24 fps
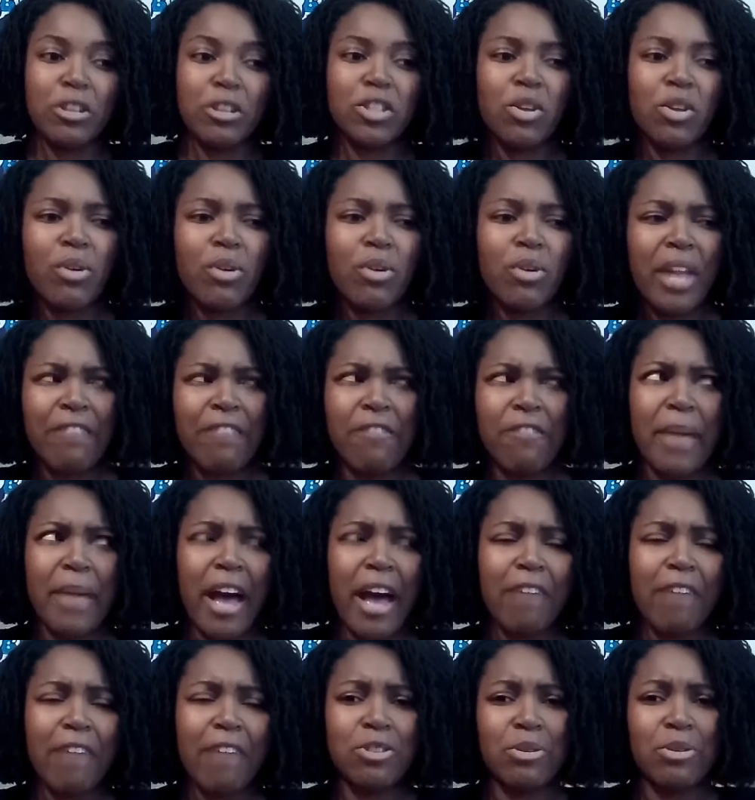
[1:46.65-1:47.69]
so like from
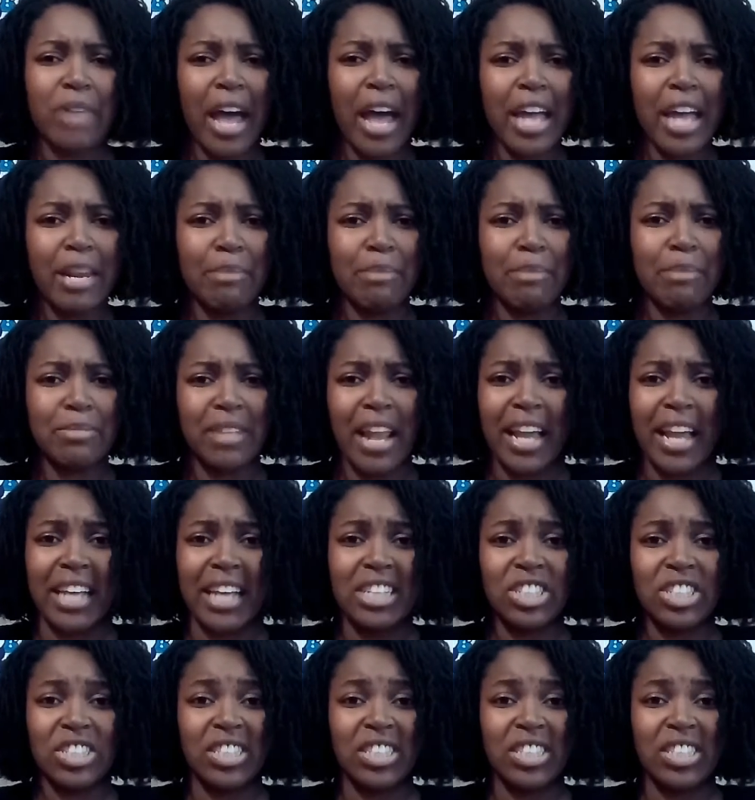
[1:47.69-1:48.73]
household items that I
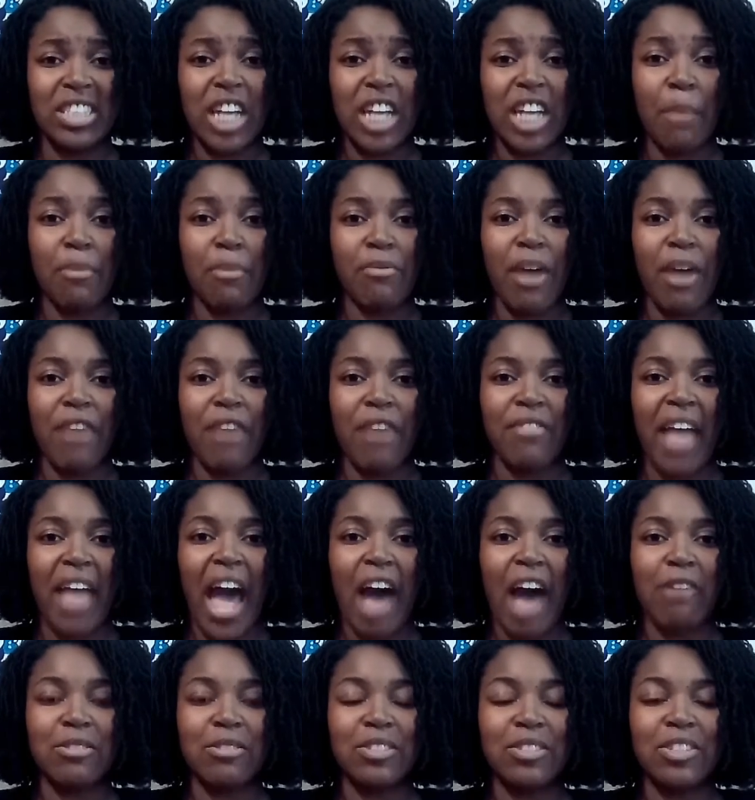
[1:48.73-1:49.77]
can just dig up around the
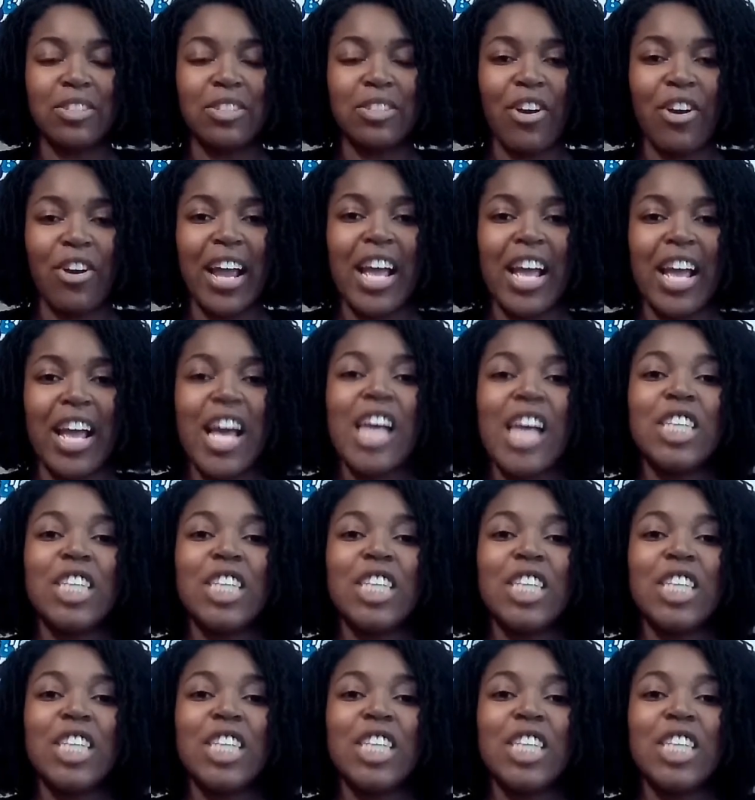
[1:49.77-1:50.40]
house, all right?